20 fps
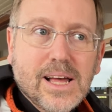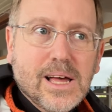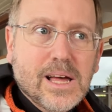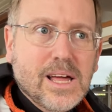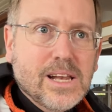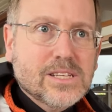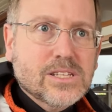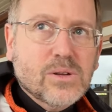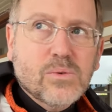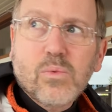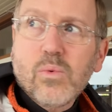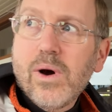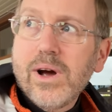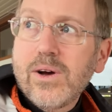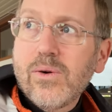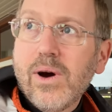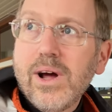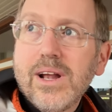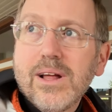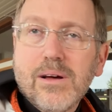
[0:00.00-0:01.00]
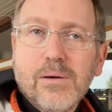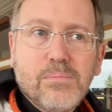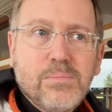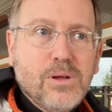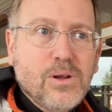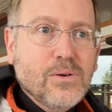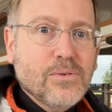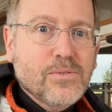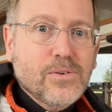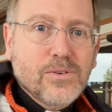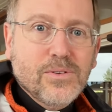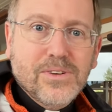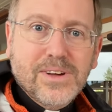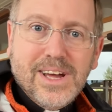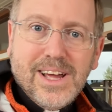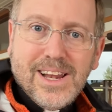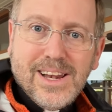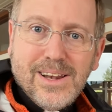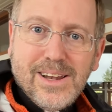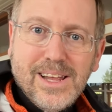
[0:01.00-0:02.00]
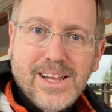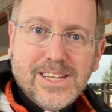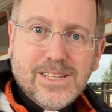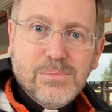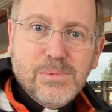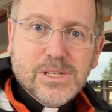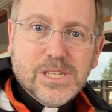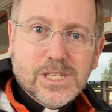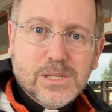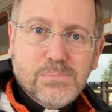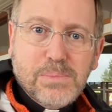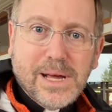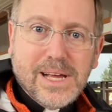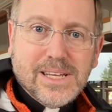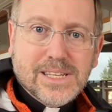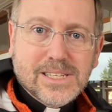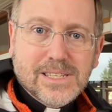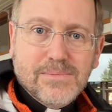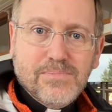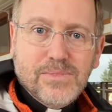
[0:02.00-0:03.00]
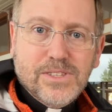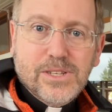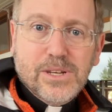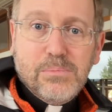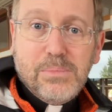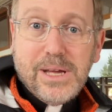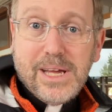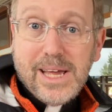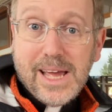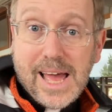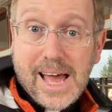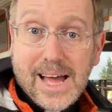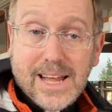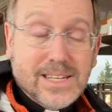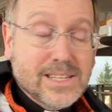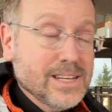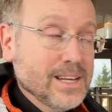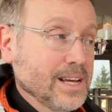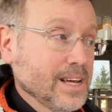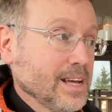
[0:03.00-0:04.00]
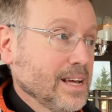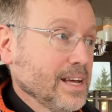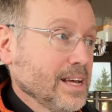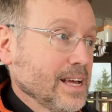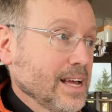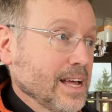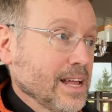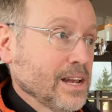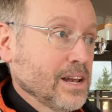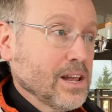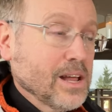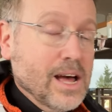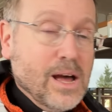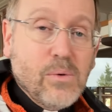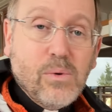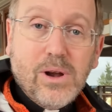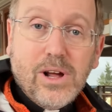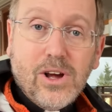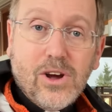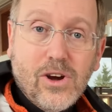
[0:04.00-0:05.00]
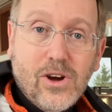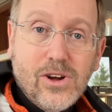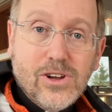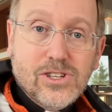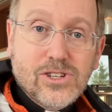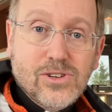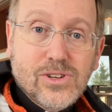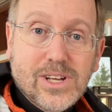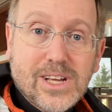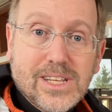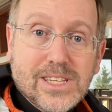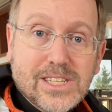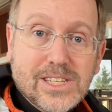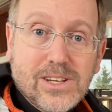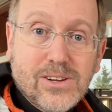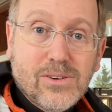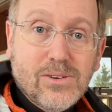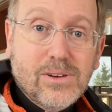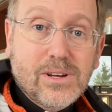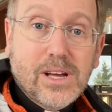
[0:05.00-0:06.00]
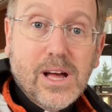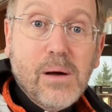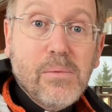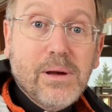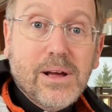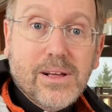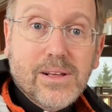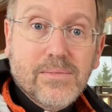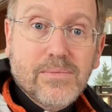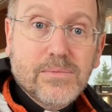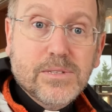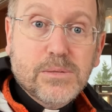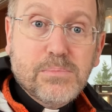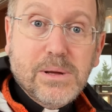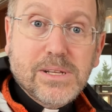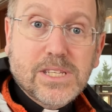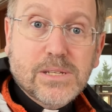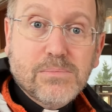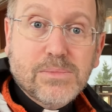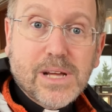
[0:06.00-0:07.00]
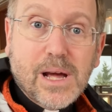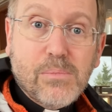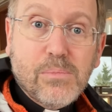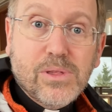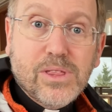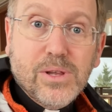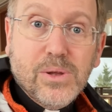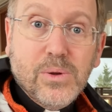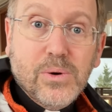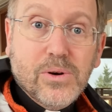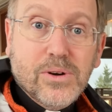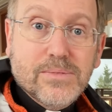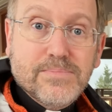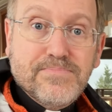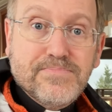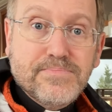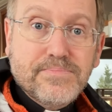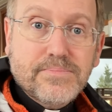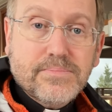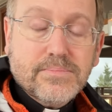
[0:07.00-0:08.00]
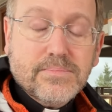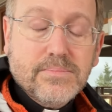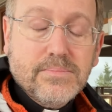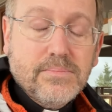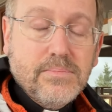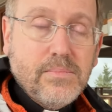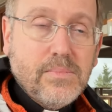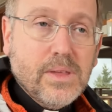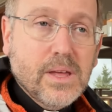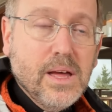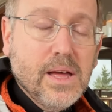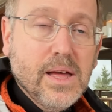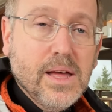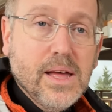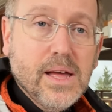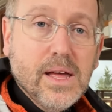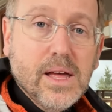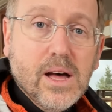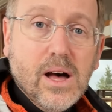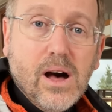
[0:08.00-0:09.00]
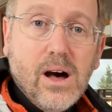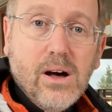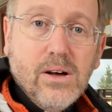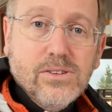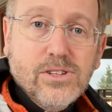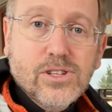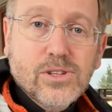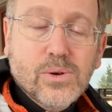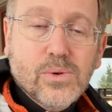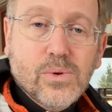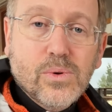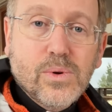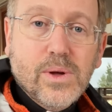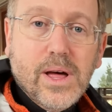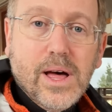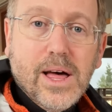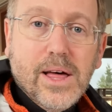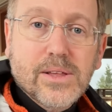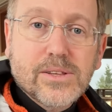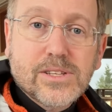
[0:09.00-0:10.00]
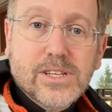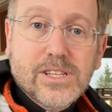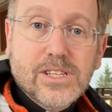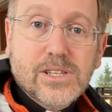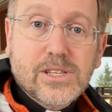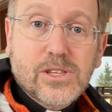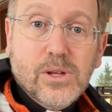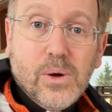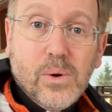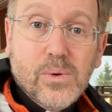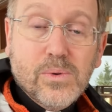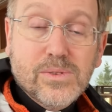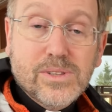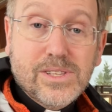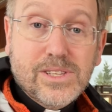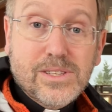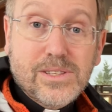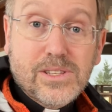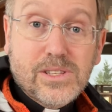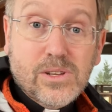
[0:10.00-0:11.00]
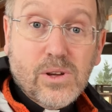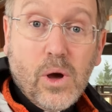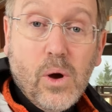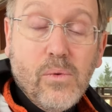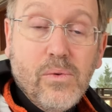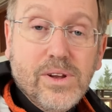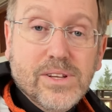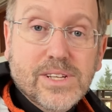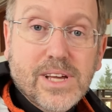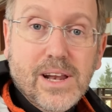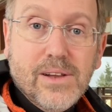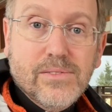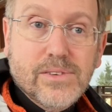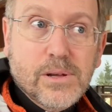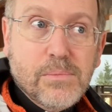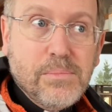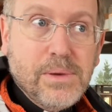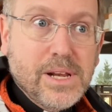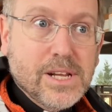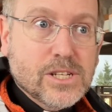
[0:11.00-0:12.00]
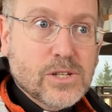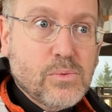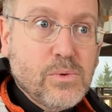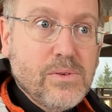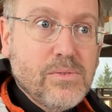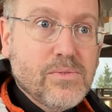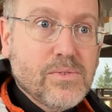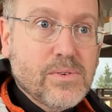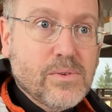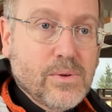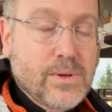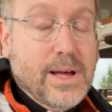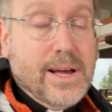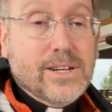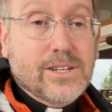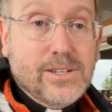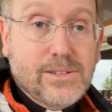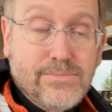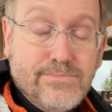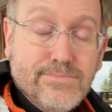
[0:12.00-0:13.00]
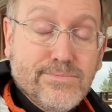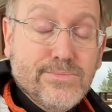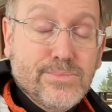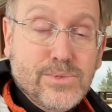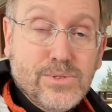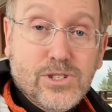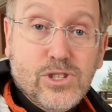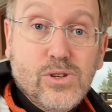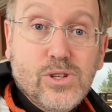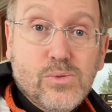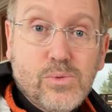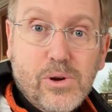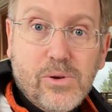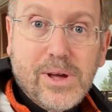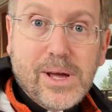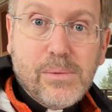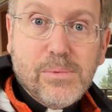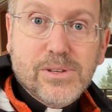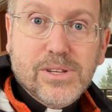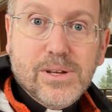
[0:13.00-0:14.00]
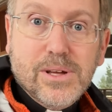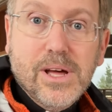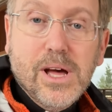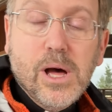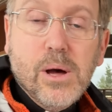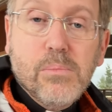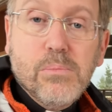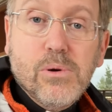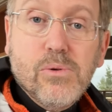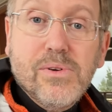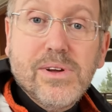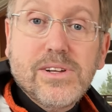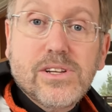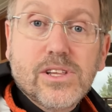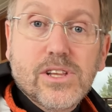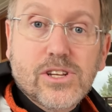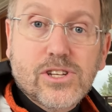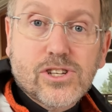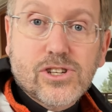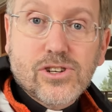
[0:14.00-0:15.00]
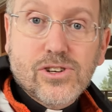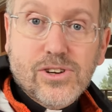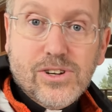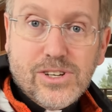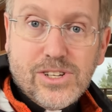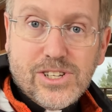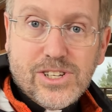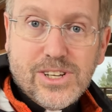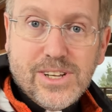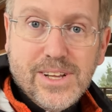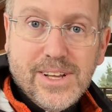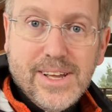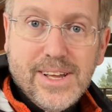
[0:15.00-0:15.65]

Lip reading: And so quite a beautiful and intimate space to be at. And I want to encourage you to consider coming, spend some time with the Lord. Also, since COVID has kind of diminished, as soon as we were able to move into the church,